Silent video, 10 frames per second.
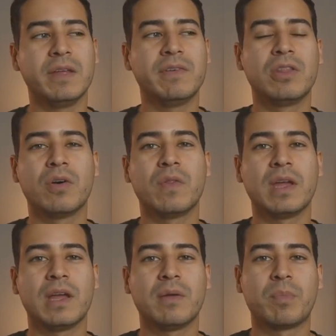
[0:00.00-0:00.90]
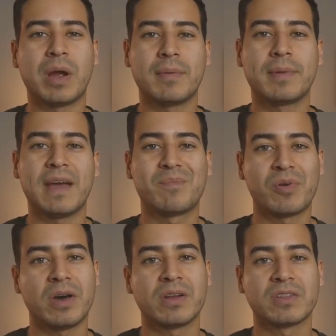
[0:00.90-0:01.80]
Even though they probably have
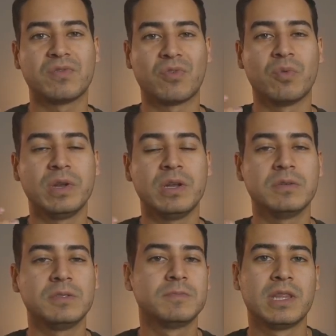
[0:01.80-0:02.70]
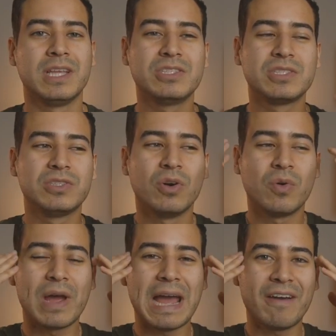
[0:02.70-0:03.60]
products for Windows, they just
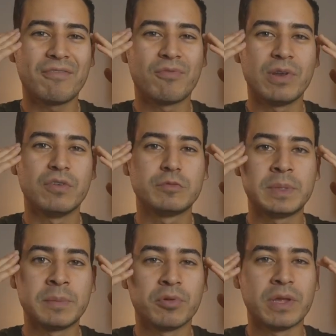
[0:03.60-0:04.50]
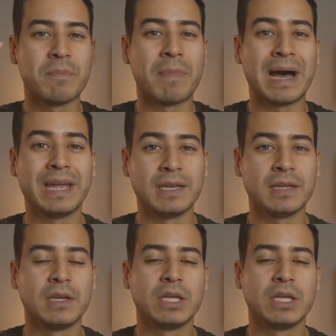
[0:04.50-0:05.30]
don't have Windows people in mind.